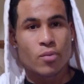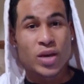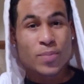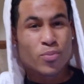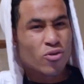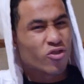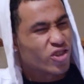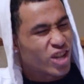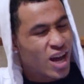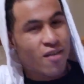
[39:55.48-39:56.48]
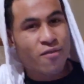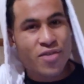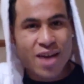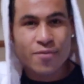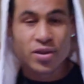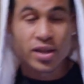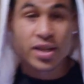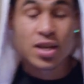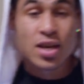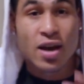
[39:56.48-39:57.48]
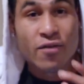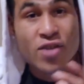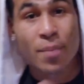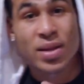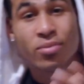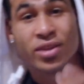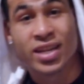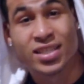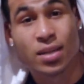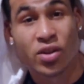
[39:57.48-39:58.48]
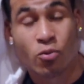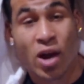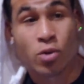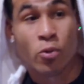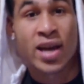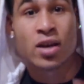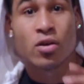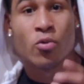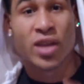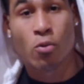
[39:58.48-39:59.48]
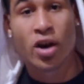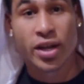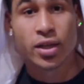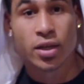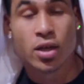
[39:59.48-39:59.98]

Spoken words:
People love that feeling of not being able to get something right away when they want it.